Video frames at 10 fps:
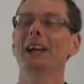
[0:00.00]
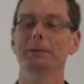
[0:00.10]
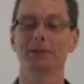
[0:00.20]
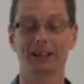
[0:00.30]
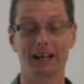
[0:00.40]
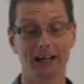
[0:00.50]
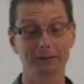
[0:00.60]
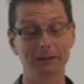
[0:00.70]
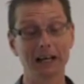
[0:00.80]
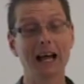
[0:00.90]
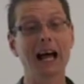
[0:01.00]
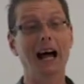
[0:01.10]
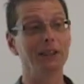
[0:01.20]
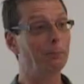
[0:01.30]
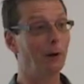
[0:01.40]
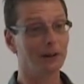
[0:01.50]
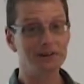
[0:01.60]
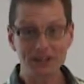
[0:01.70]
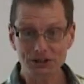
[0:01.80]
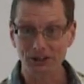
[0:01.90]
name of the game. And the
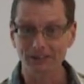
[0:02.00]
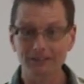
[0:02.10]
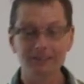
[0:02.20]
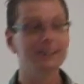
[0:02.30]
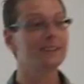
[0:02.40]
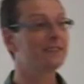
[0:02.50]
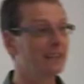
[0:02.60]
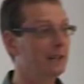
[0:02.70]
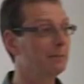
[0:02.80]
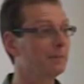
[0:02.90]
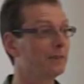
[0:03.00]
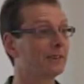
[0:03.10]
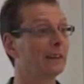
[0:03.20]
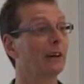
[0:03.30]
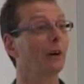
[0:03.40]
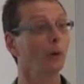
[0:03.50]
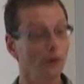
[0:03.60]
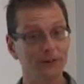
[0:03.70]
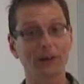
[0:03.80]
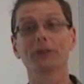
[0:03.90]
politician seems
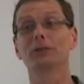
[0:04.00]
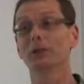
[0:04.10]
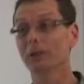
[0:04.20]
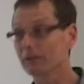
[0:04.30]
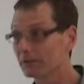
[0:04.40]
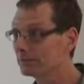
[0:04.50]
also to have